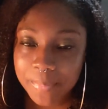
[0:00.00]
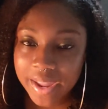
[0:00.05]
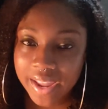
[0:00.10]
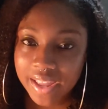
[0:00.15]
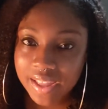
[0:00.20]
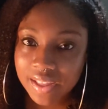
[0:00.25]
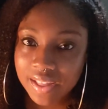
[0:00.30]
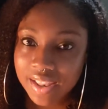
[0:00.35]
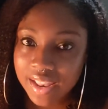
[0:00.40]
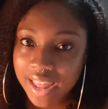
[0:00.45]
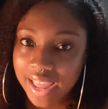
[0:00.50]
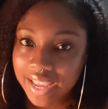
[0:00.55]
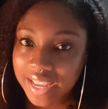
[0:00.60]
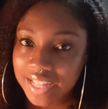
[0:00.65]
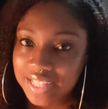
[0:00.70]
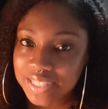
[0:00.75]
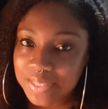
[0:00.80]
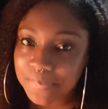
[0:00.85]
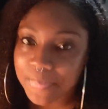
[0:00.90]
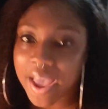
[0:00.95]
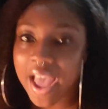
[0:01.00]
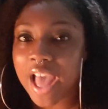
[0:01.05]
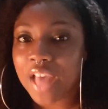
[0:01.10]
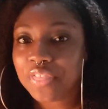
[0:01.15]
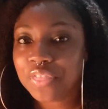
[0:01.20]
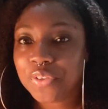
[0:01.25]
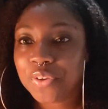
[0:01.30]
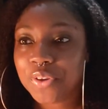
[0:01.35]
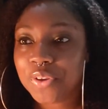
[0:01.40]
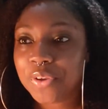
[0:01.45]
my client's
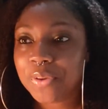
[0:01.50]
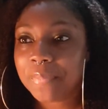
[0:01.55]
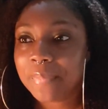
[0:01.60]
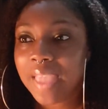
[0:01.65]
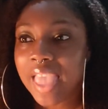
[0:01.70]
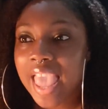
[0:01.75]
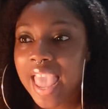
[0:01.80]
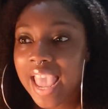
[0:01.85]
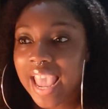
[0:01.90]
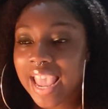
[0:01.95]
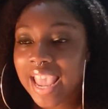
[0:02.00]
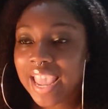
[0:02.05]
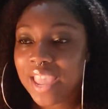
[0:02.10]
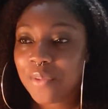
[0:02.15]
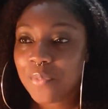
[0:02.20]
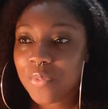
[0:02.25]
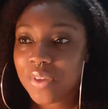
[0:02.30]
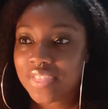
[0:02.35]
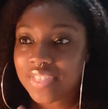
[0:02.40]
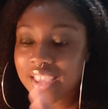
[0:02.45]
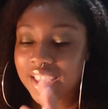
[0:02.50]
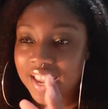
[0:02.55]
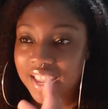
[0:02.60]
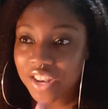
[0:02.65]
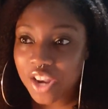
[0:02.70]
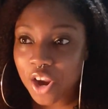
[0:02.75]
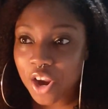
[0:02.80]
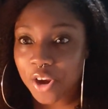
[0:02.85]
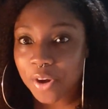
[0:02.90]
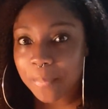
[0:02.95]
bathroom. And
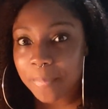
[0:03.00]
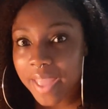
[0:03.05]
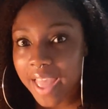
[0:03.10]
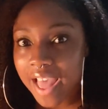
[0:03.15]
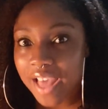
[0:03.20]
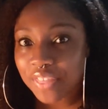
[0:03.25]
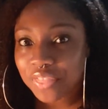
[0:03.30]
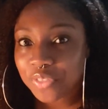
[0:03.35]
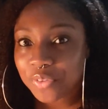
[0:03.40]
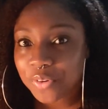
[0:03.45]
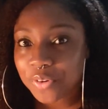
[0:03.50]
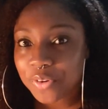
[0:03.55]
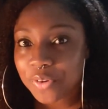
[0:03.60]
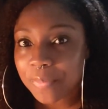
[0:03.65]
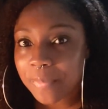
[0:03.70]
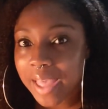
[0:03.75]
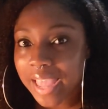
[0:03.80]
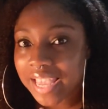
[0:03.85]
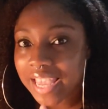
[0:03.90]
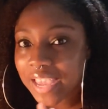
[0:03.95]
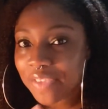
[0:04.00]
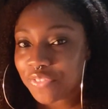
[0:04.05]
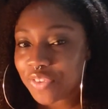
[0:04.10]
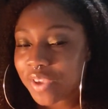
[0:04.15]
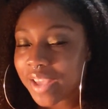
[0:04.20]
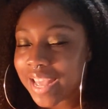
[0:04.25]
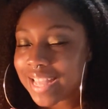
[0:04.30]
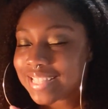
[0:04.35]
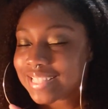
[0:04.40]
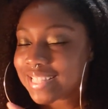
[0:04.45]
within her bathroom, I gave you
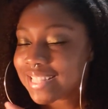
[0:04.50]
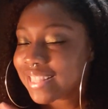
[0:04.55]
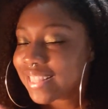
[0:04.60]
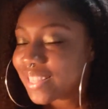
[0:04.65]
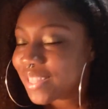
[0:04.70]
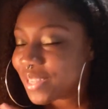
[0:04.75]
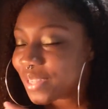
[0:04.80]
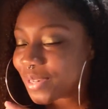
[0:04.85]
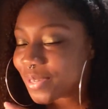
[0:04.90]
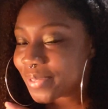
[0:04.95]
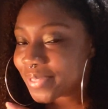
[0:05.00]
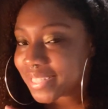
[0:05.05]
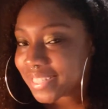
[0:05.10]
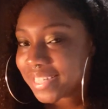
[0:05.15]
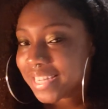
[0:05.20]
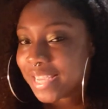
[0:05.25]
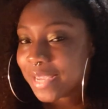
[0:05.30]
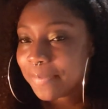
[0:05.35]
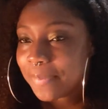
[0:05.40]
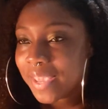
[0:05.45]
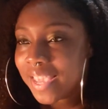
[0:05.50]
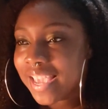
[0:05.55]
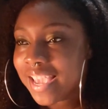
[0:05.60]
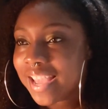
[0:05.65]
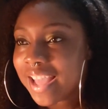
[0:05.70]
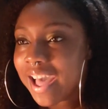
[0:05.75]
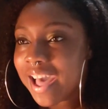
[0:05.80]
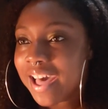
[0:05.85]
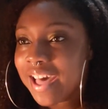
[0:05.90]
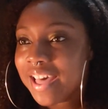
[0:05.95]
guys a little sneak peek
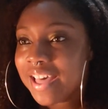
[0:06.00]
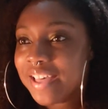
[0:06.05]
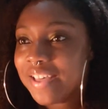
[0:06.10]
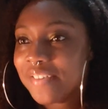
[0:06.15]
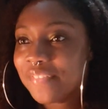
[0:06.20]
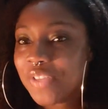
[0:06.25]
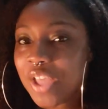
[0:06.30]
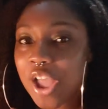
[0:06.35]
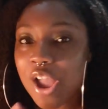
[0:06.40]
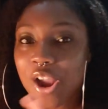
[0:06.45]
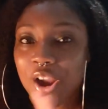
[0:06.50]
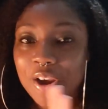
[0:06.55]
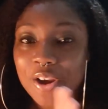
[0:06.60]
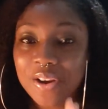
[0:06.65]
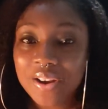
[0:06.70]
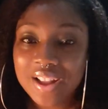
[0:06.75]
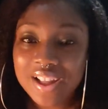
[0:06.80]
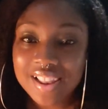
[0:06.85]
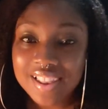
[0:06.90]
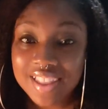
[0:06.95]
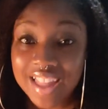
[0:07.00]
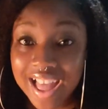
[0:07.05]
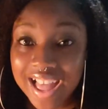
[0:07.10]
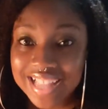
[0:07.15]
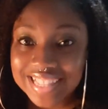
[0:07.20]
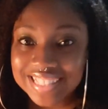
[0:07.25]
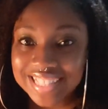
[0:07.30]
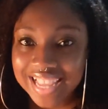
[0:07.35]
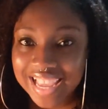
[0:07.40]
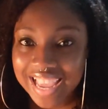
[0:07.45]
of her
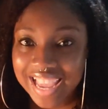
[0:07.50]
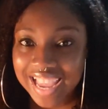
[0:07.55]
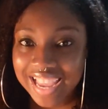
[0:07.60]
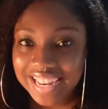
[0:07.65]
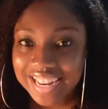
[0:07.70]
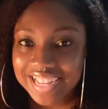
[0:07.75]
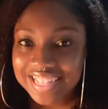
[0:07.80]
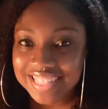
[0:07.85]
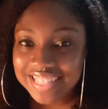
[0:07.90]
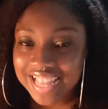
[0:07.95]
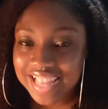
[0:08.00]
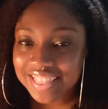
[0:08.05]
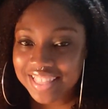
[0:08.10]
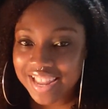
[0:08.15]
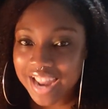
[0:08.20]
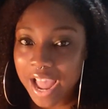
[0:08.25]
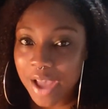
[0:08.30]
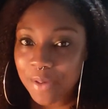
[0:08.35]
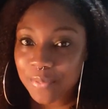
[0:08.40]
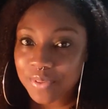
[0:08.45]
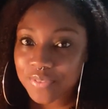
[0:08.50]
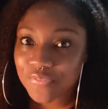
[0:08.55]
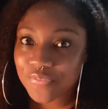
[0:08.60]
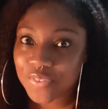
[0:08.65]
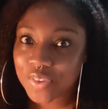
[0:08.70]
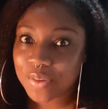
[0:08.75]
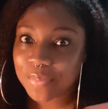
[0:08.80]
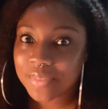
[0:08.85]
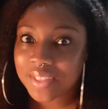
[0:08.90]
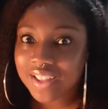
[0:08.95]
closet and I said that I would
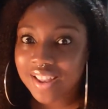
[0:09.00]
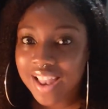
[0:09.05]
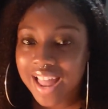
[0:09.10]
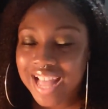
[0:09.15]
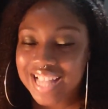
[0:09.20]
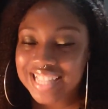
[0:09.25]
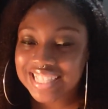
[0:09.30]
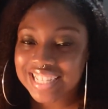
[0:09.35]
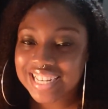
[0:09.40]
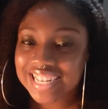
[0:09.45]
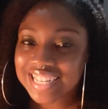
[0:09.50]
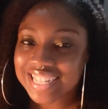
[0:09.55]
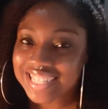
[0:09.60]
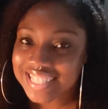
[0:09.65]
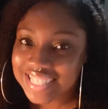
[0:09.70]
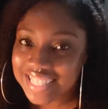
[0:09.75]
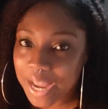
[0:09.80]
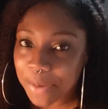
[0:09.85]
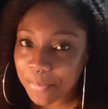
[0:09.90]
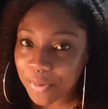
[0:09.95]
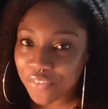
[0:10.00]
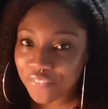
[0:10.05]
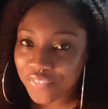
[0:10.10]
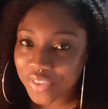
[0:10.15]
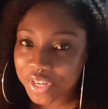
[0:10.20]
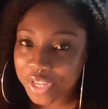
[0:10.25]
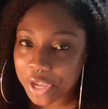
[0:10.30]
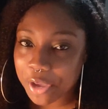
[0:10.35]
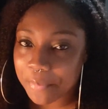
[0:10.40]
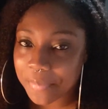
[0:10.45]
film the closet in a separate
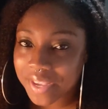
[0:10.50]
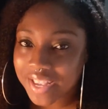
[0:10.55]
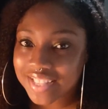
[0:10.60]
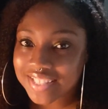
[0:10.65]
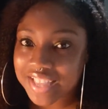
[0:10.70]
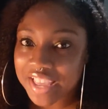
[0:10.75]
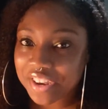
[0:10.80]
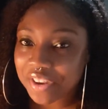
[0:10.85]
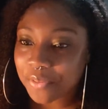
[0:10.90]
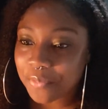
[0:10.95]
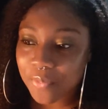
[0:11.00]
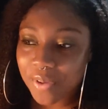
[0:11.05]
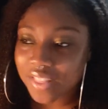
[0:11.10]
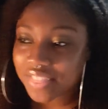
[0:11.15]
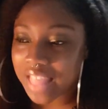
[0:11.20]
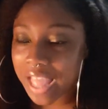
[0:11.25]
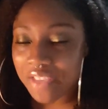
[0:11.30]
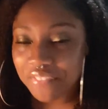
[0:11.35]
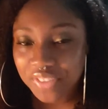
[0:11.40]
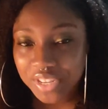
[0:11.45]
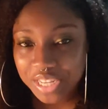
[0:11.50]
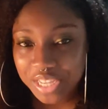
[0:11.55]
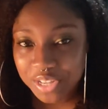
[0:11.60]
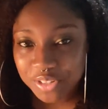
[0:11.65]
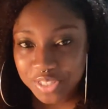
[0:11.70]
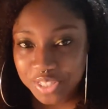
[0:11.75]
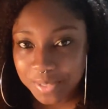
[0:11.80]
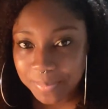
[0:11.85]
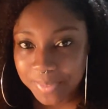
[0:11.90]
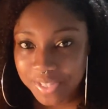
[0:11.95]
video because I didn't want that video
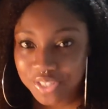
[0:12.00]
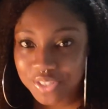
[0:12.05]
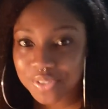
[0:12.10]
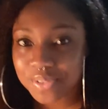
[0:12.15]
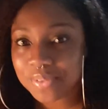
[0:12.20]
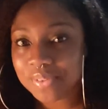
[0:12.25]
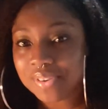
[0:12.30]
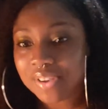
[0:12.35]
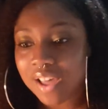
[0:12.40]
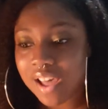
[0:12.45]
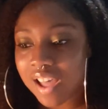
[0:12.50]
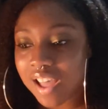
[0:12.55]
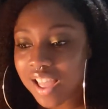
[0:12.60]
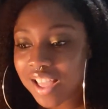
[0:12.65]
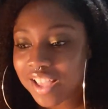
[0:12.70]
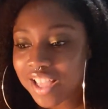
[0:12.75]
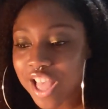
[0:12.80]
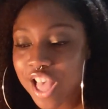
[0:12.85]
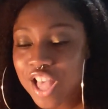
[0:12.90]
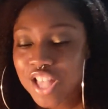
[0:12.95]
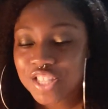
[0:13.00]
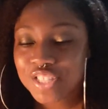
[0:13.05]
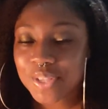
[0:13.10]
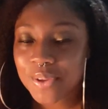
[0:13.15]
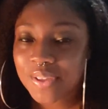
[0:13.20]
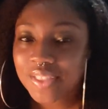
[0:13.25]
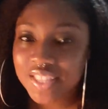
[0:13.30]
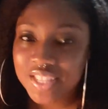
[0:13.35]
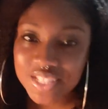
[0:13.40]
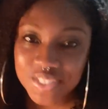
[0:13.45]
to be too long.
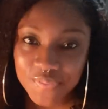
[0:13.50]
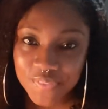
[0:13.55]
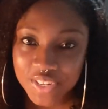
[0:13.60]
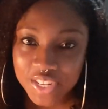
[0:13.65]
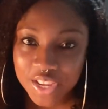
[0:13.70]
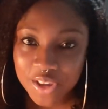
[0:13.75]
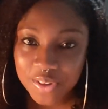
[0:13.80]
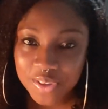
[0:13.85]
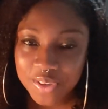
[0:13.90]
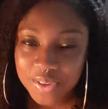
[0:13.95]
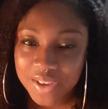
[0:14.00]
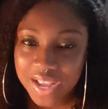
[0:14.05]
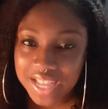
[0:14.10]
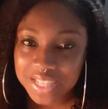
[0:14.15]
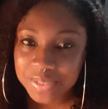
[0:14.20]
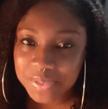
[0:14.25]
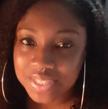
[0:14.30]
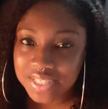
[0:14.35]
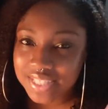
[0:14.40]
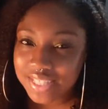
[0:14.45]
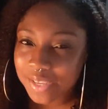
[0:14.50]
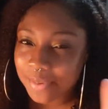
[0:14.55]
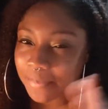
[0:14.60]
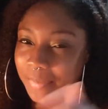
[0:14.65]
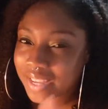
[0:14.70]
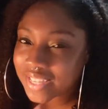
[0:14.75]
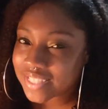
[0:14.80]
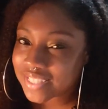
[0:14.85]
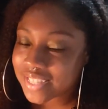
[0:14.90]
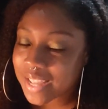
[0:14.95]
So in this video you guys will see
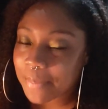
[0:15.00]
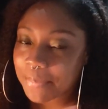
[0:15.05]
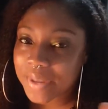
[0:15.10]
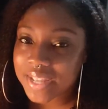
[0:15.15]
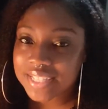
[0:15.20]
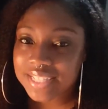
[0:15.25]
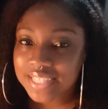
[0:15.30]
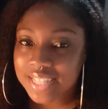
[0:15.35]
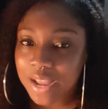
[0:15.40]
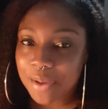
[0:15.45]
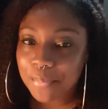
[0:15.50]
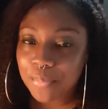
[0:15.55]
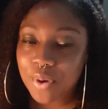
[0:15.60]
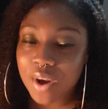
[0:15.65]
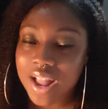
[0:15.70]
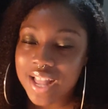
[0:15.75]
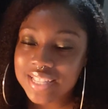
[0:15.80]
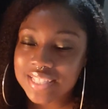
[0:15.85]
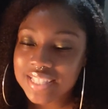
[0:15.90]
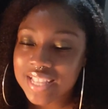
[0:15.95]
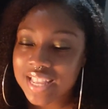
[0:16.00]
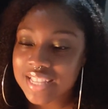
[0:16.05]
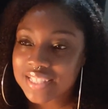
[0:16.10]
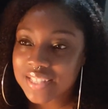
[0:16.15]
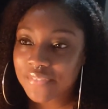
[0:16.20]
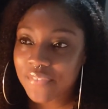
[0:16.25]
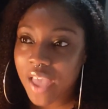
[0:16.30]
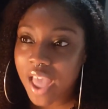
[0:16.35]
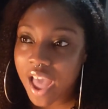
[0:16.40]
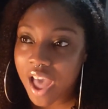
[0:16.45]
my step-by-step -step process
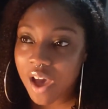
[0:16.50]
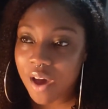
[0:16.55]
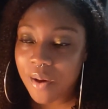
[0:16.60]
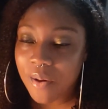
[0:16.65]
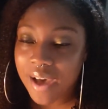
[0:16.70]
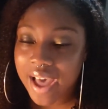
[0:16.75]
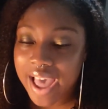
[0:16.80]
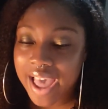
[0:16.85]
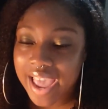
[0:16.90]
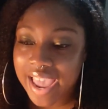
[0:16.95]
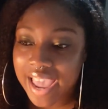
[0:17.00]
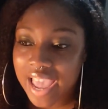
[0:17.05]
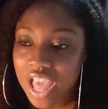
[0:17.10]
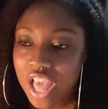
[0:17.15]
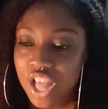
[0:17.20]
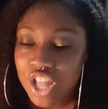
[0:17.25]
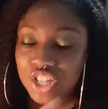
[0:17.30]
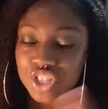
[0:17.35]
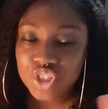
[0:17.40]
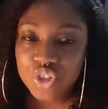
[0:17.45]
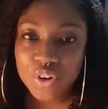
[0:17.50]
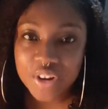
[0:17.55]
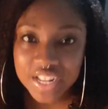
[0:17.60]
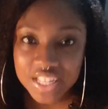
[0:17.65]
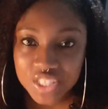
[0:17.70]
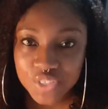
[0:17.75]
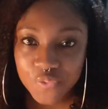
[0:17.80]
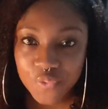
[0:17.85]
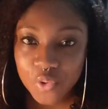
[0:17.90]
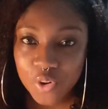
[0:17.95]
of how I
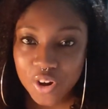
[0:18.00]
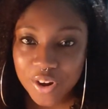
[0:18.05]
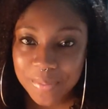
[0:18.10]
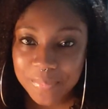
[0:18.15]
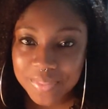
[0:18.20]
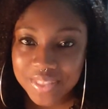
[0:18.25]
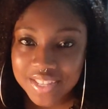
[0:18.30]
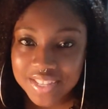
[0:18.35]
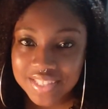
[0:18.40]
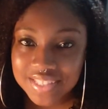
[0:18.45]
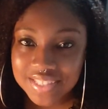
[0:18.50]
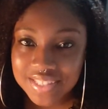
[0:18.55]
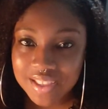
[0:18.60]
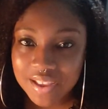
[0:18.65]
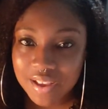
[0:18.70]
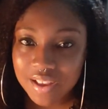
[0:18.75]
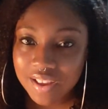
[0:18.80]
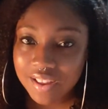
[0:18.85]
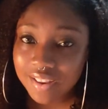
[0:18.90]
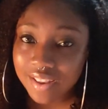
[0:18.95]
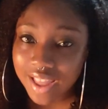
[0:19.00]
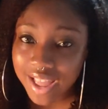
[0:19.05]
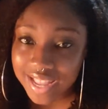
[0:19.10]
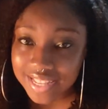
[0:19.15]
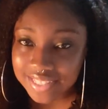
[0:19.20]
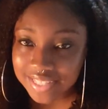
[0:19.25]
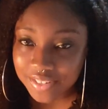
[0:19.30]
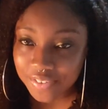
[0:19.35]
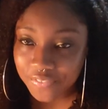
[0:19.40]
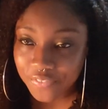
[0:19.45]
transform this
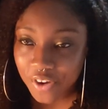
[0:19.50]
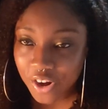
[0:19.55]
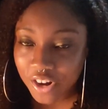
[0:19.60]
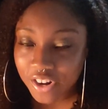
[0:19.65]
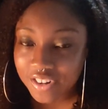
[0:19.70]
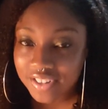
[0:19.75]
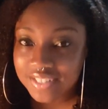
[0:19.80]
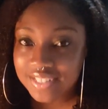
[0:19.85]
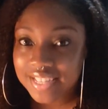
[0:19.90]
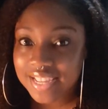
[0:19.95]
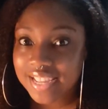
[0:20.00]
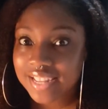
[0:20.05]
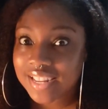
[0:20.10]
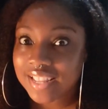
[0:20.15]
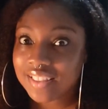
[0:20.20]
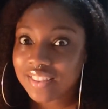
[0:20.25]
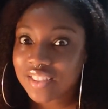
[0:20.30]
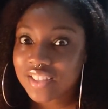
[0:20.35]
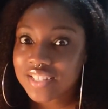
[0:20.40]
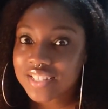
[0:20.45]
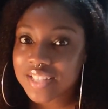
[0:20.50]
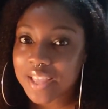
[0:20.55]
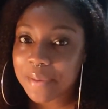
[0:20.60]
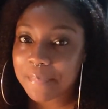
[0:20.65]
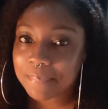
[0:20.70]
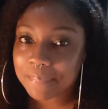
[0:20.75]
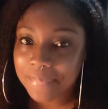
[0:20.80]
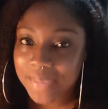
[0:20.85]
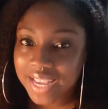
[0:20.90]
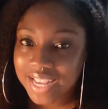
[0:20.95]
closet of hers and it looks
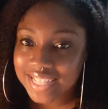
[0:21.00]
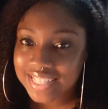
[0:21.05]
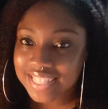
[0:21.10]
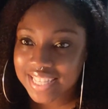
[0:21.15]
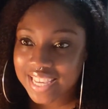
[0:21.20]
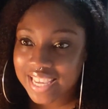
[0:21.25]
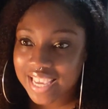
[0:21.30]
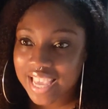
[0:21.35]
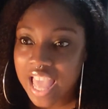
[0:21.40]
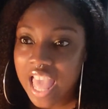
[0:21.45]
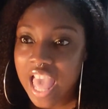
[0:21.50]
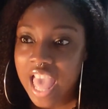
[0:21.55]
amazing.